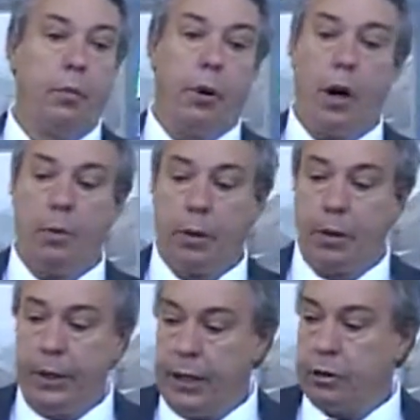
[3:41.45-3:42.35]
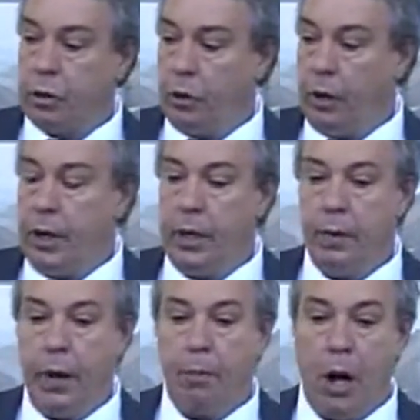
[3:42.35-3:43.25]
probably disagree
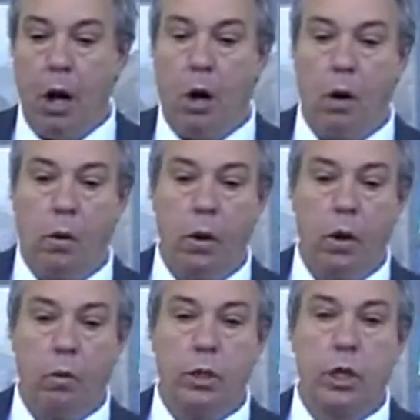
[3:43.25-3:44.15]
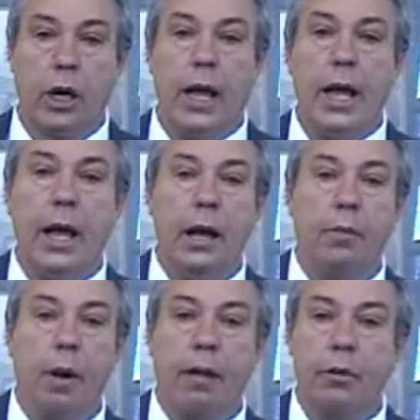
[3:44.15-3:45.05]
that Paul was
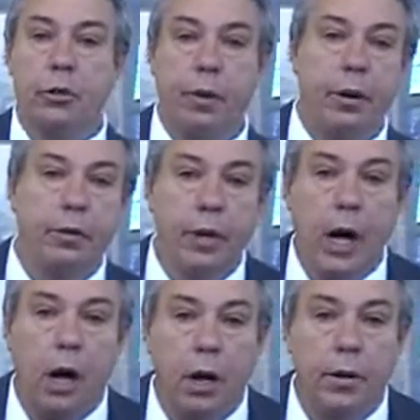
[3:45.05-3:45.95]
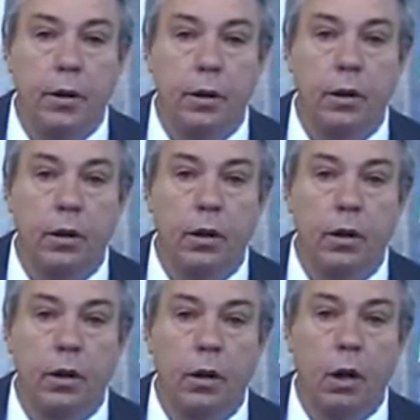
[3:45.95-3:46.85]
led by the Spirit of God.
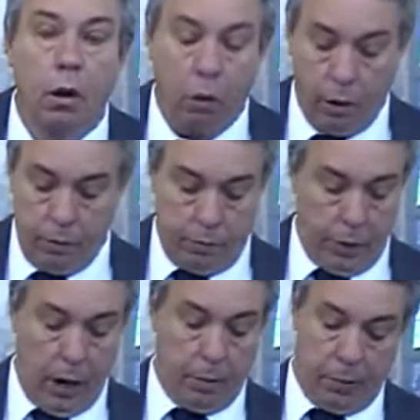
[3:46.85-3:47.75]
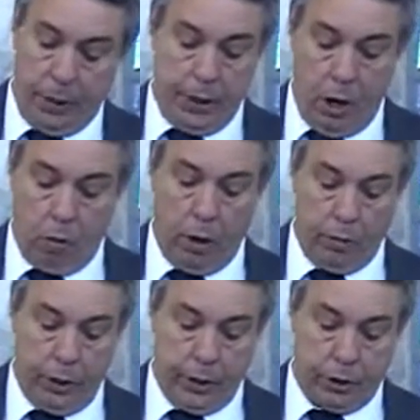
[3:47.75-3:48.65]
Or probably no one
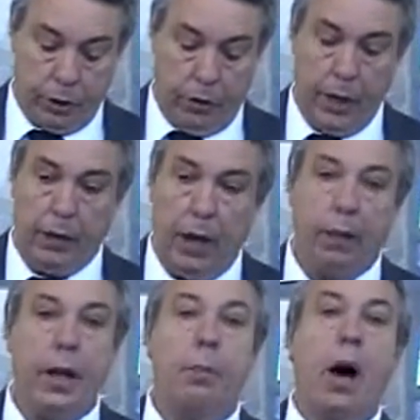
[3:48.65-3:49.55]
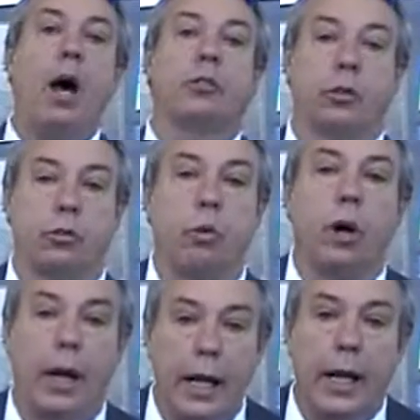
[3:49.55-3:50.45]
would disagree that the apostles
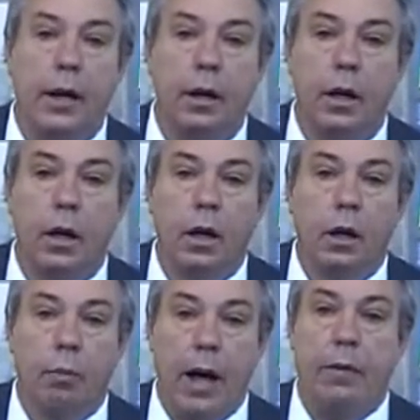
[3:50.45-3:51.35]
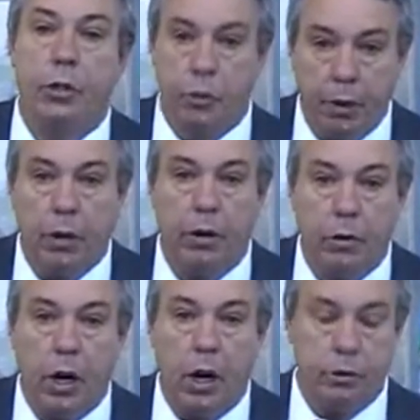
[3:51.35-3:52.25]
were led by the Spirit of
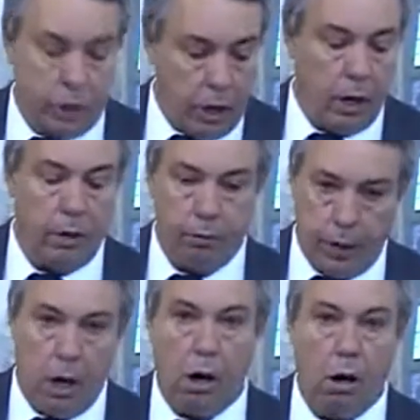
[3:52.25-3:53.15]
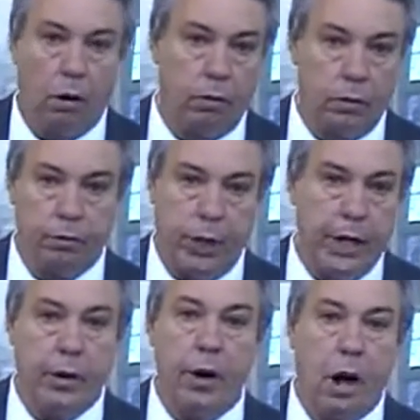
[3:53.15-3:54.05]
God John, Paul, and
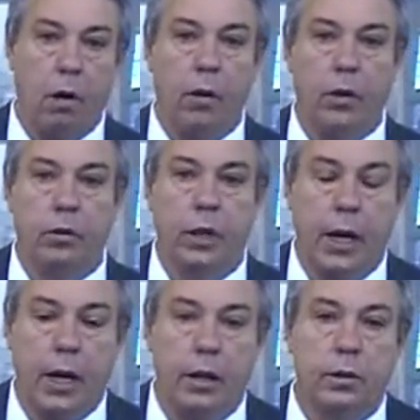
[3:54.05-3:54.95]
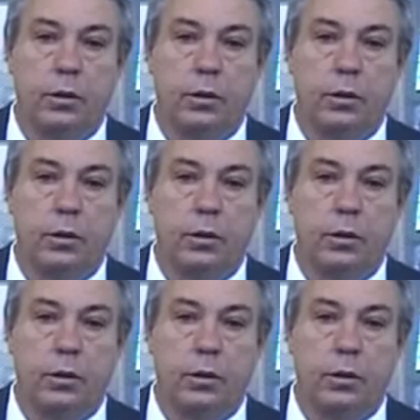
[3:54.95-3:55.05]
Peter, and all those guys.